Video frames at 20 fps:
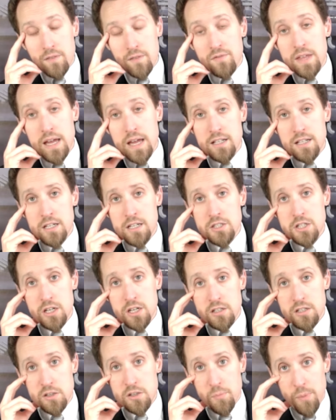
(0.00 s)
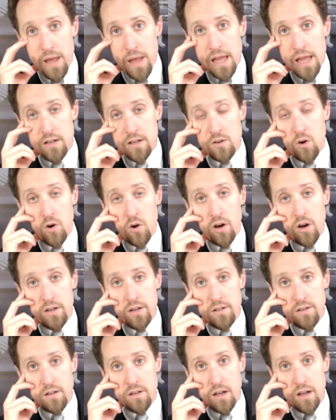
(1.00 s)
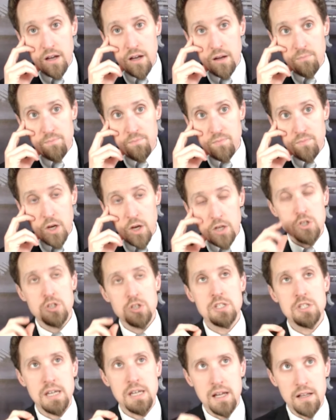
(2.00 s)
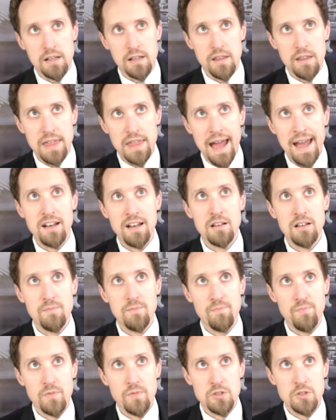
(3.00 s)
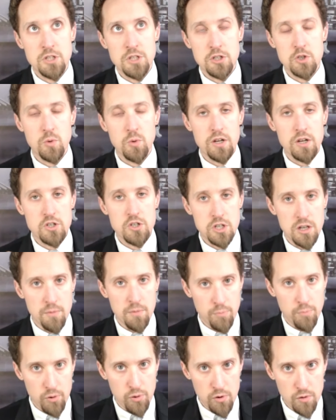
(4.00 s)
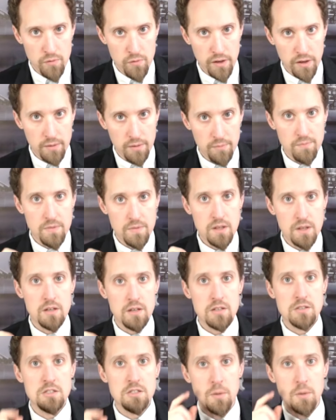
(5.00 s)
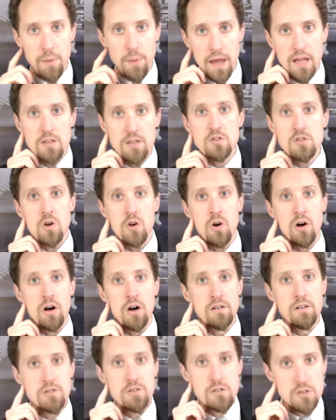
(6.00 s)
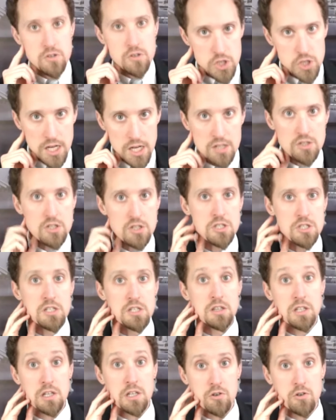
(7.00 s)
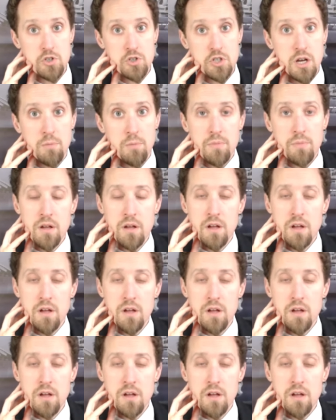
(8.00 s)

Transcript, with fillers: of that is going to depend on, um, I should say, I'll, that situation improving depends on changes in leadership.